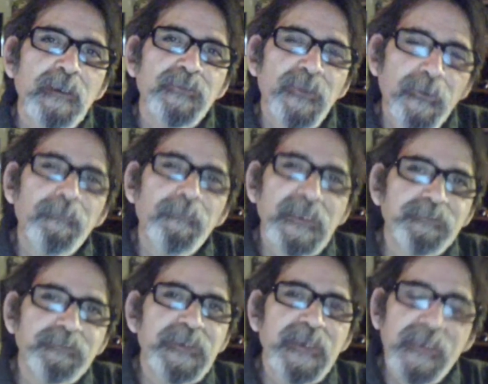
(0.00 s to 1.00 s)
There
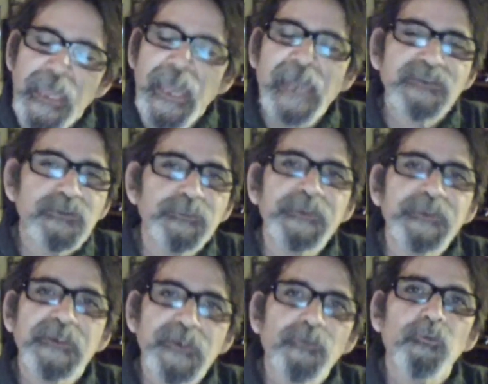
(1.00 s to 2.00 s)
must be and has to be
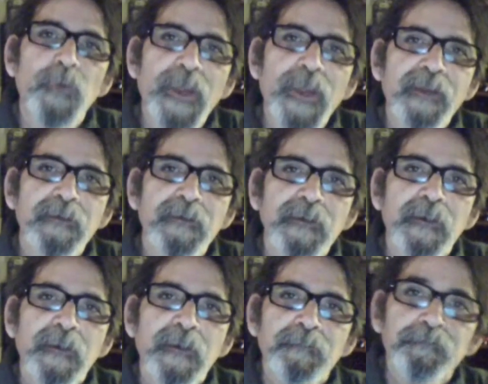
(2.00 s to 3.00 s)
another way.
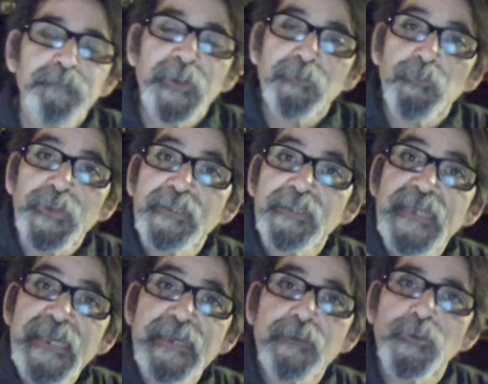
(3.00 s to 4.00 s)
But we can
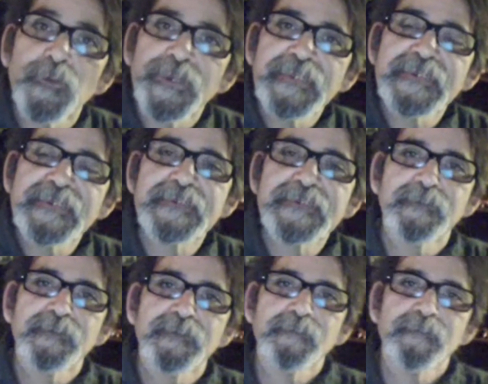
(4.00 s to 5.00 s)
take what he did
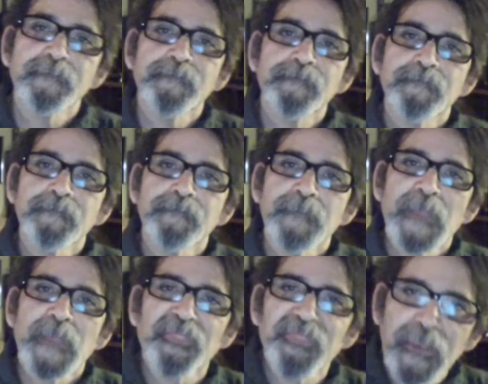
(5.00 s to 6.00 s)

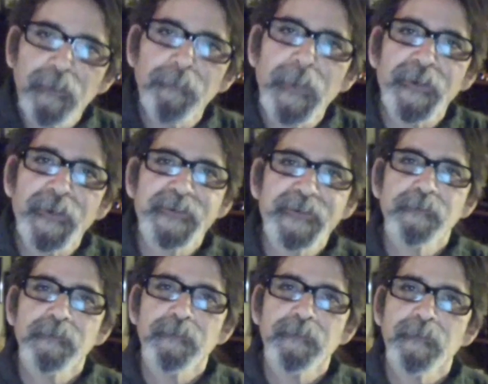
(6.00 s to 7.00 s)
and think about it
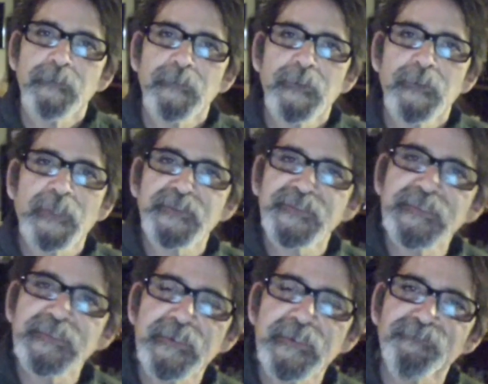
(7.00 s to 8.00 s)
and
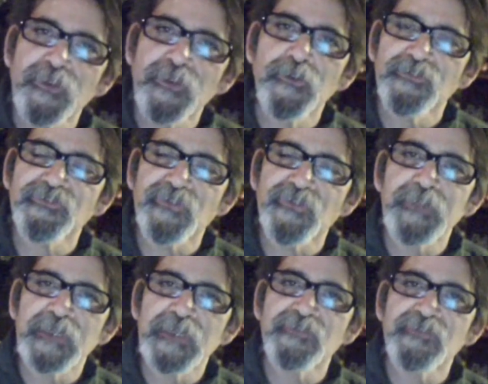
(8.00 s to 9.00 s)
see if there is
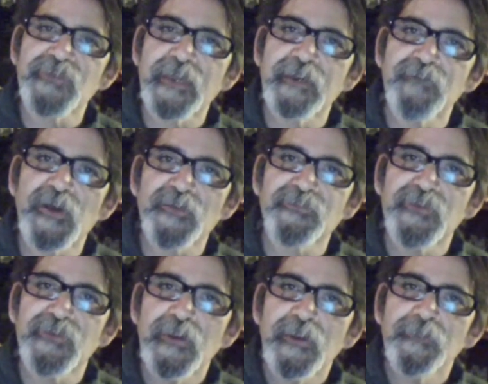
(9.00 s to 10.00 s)
something inside of us
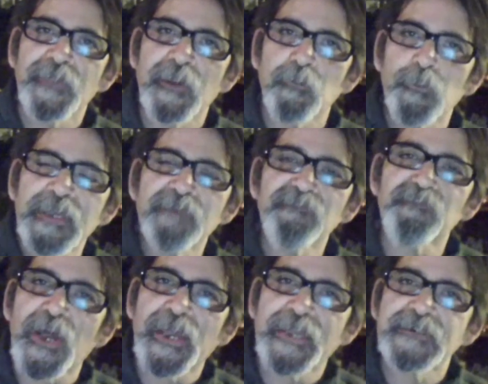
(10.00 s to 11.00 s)
that we can
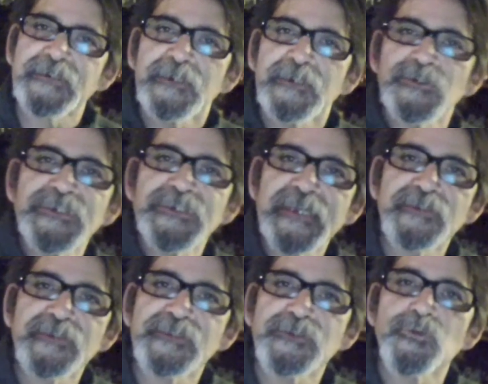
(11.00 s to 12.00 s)
find to take
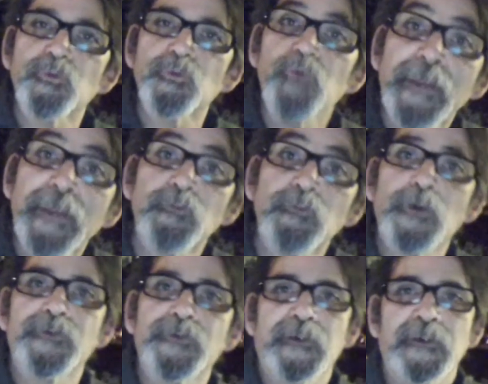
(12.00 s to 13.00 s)
us to the right
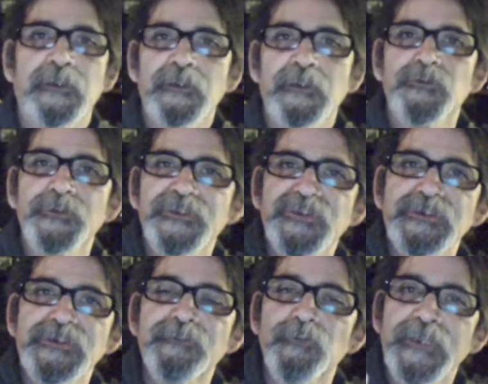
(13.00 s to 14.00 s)
road to
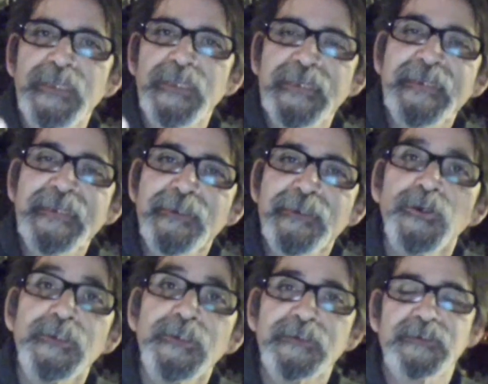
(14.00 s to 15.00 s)
achieve what he
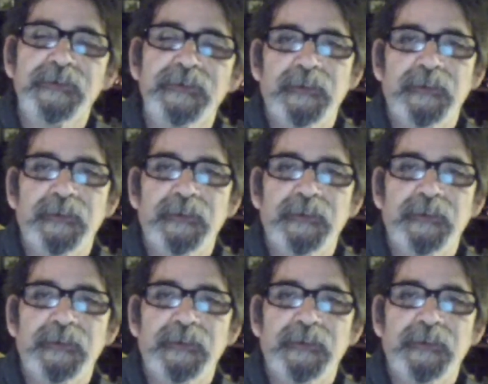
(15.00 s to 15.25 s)
couldn't